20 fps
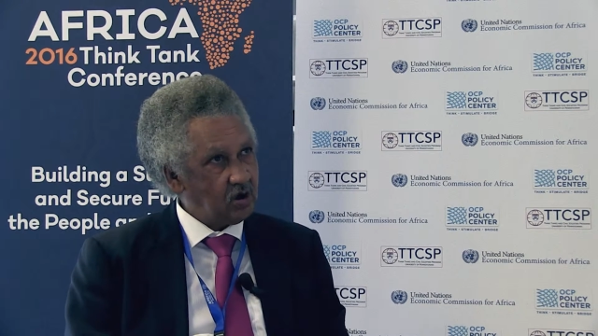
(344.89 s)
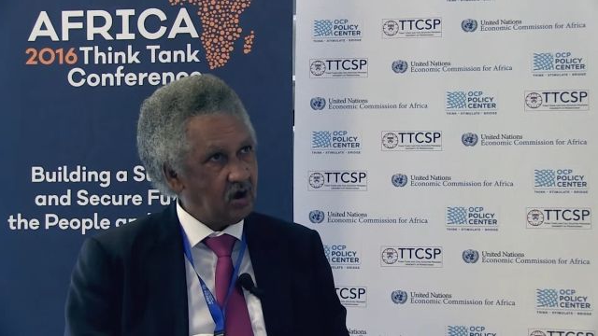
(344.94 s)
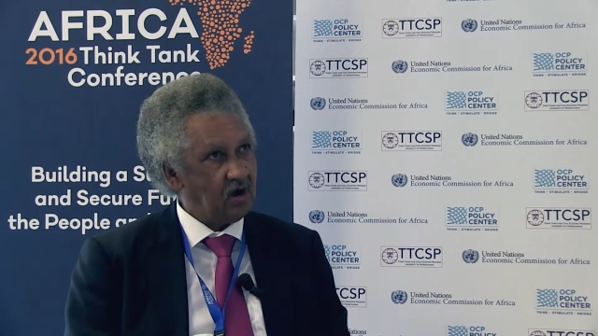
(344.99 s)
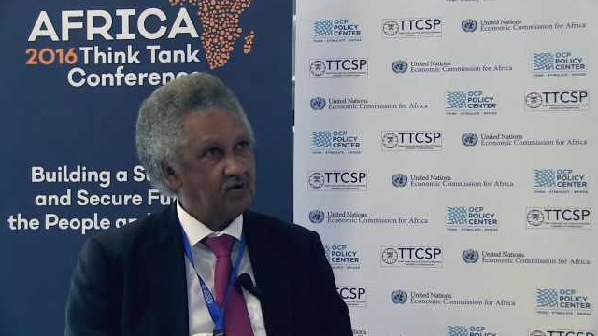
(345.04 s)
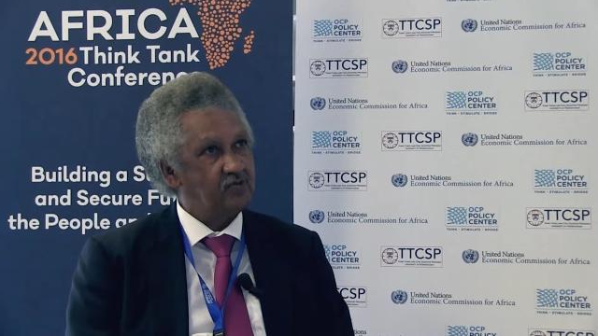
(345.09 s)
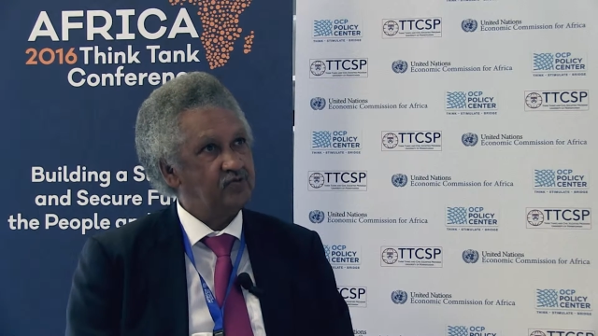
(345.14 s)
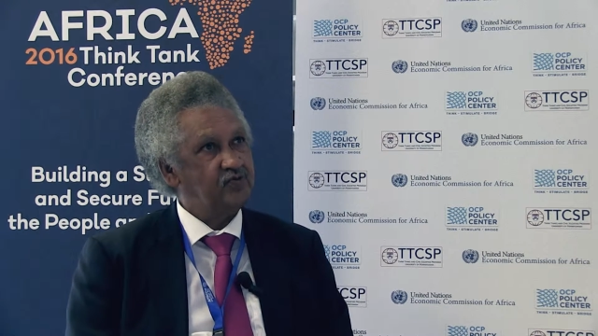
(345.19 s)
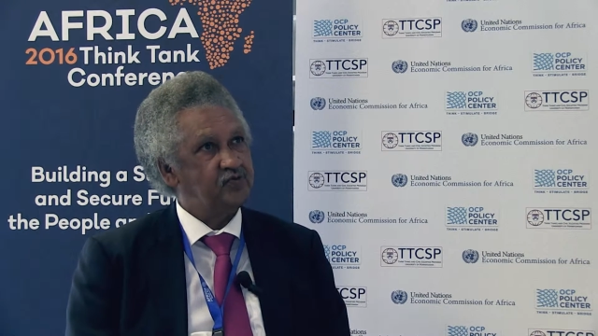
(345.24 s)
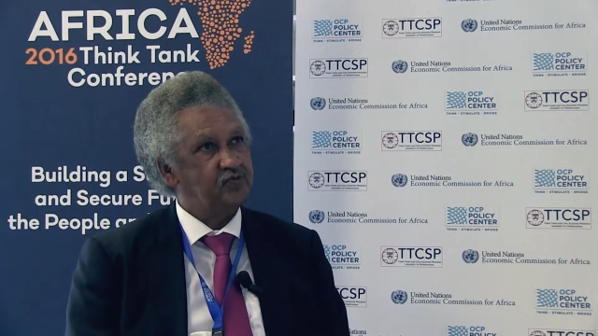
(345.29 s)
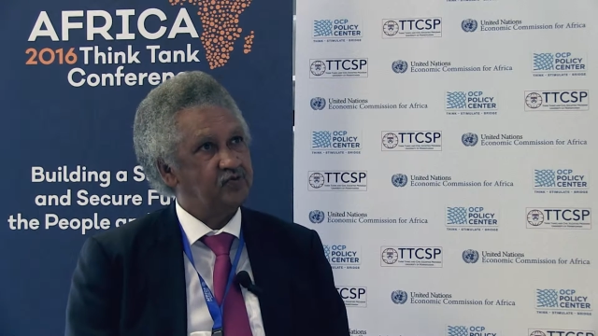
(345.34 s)

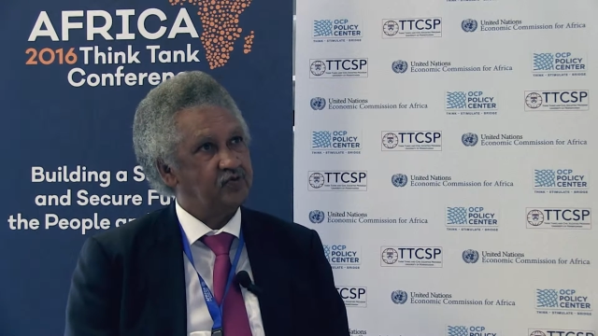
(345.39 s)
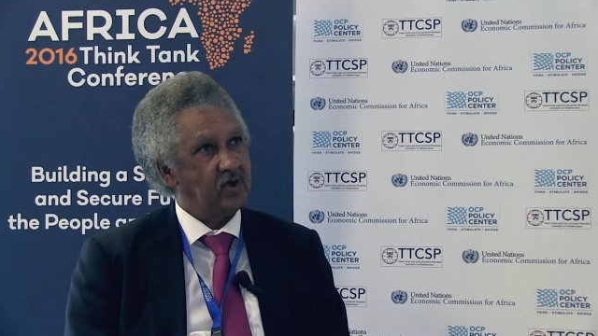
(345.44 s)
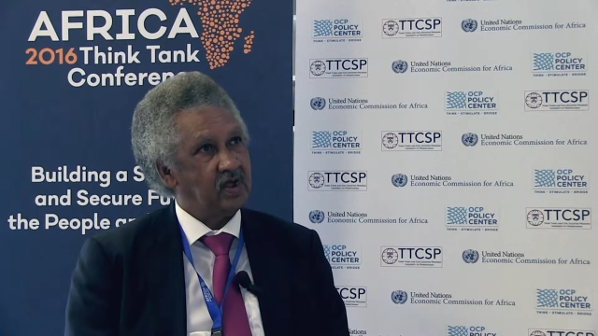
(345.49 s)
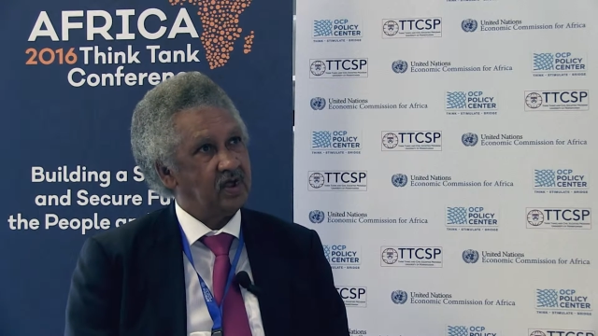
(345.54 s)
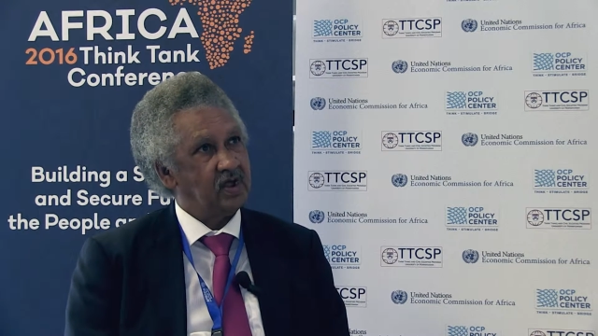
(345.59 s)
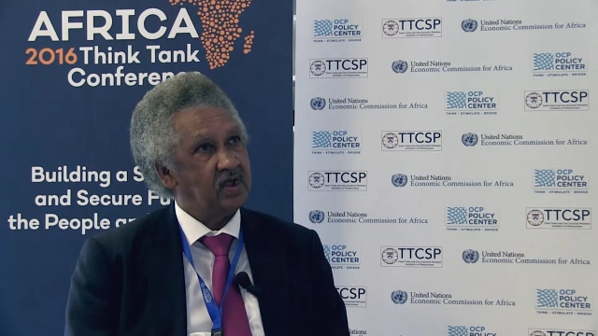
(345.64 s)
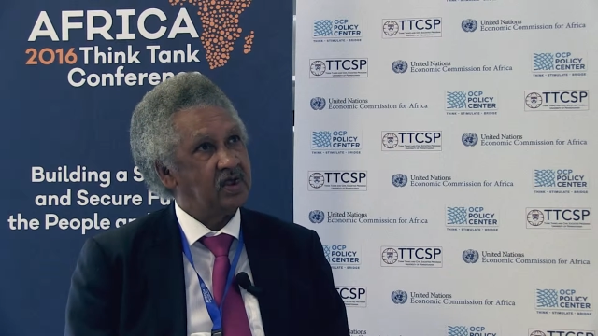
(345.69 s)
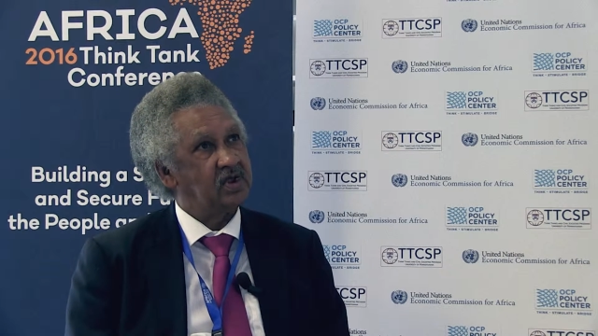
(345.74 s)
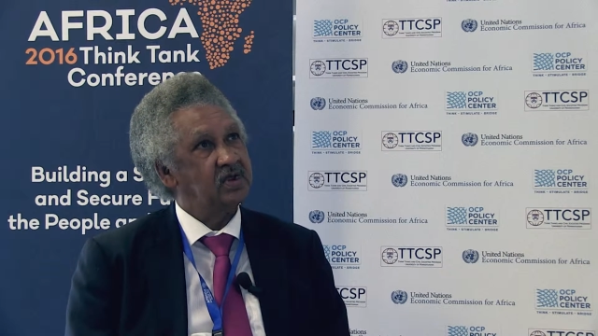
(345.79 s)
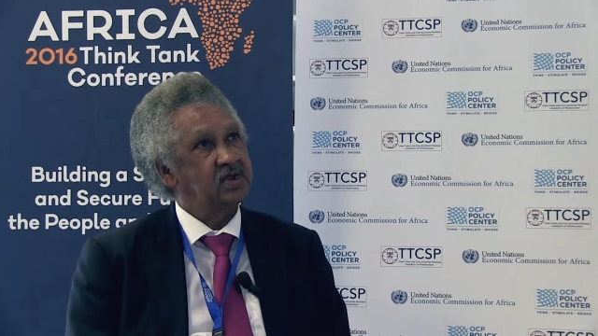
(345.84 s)
of
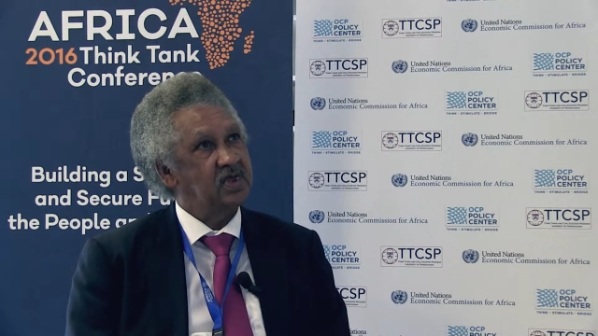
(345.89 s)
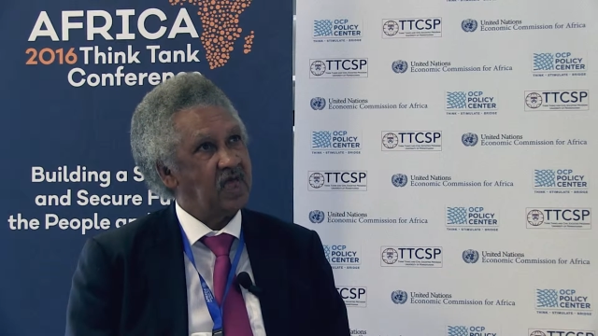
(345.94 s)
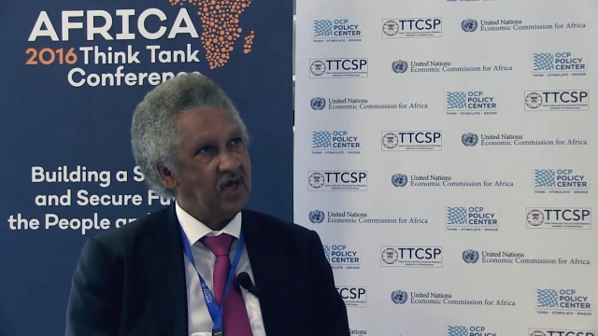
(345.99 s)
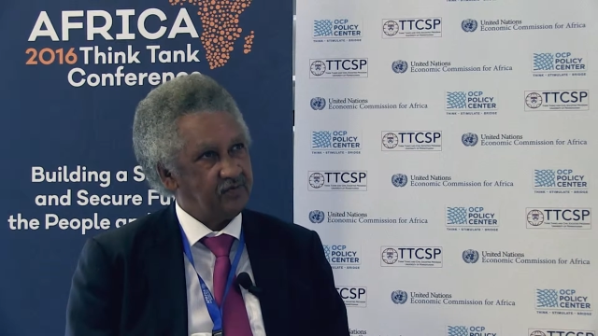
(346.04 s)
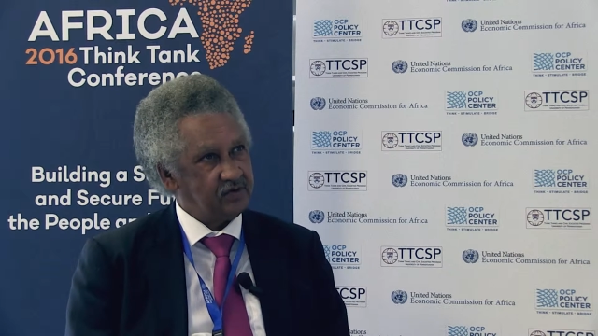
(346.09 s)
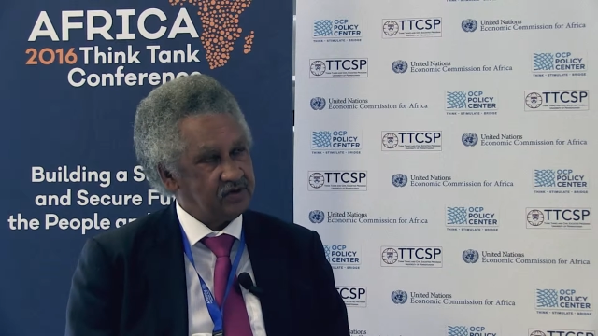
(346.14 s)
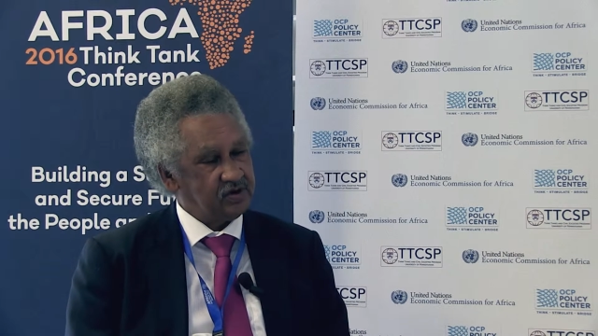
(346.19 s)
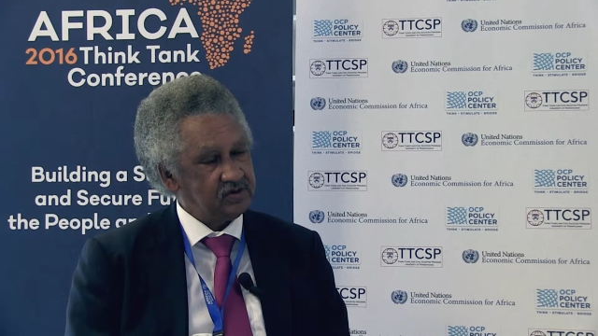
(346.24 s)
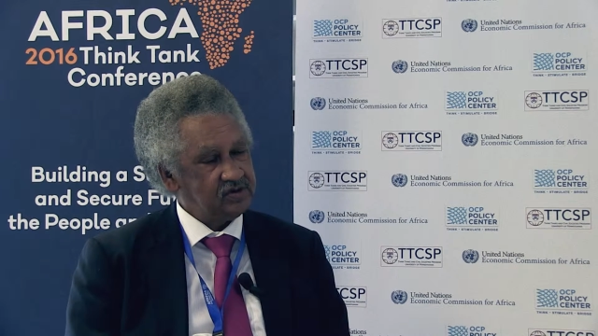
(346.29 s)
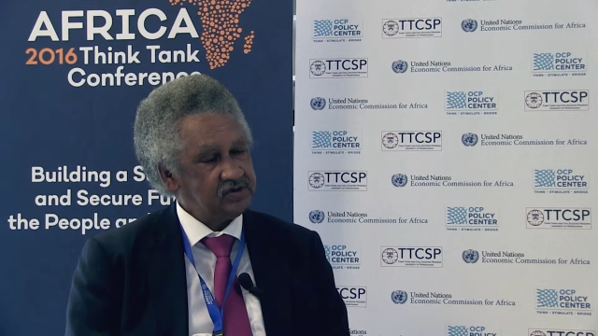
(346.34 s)

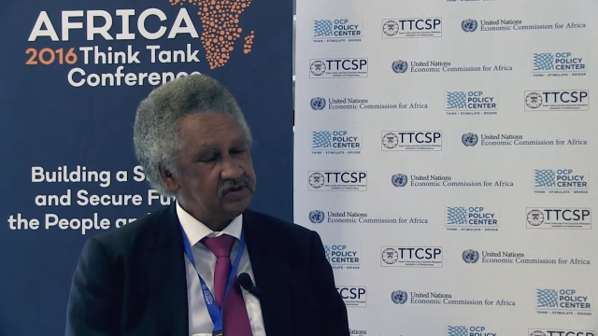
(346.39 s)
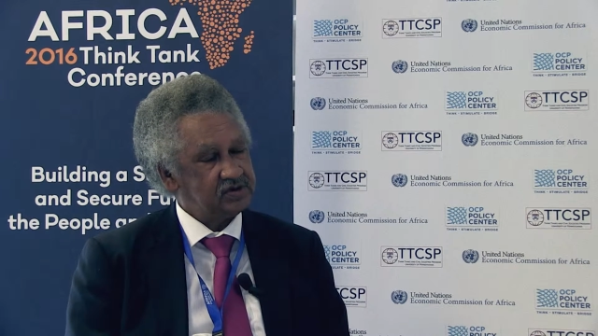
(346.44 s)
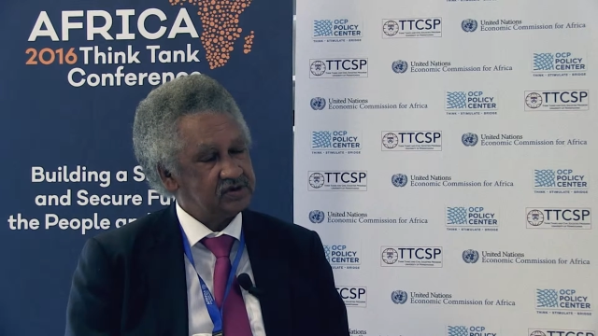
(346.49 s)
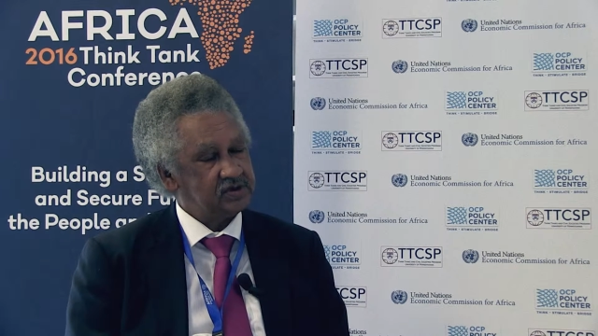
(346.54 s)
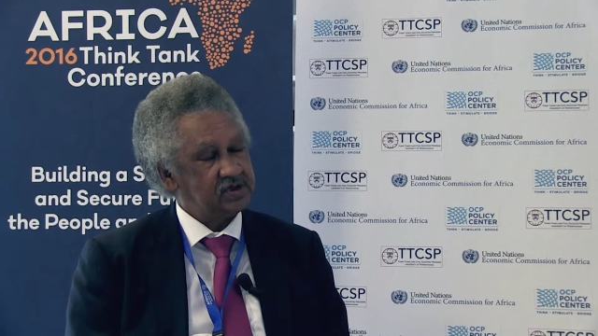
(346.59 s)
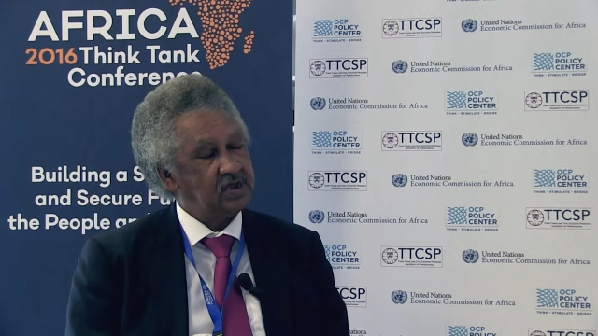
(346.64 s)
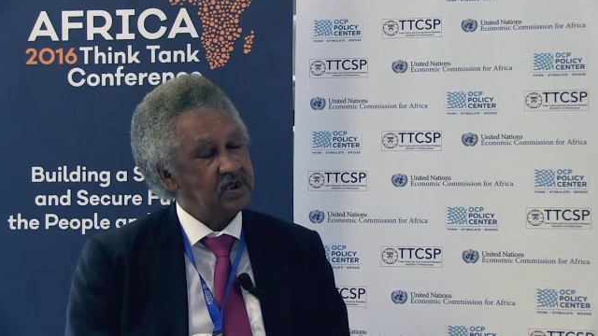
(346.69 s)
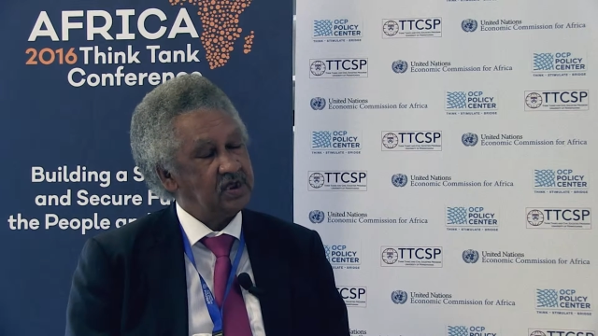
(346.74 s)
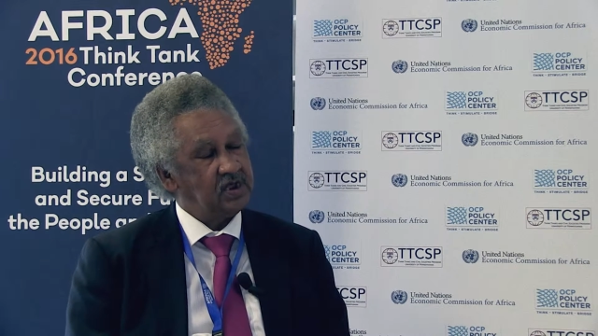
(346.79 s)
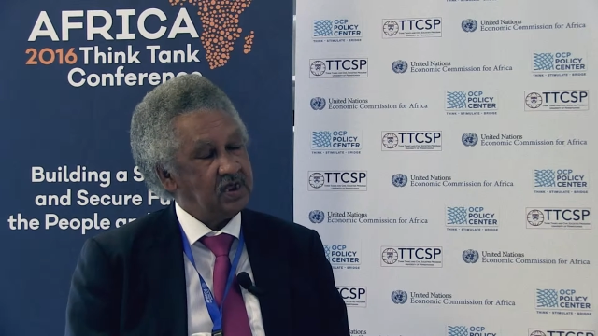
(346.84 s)
governance,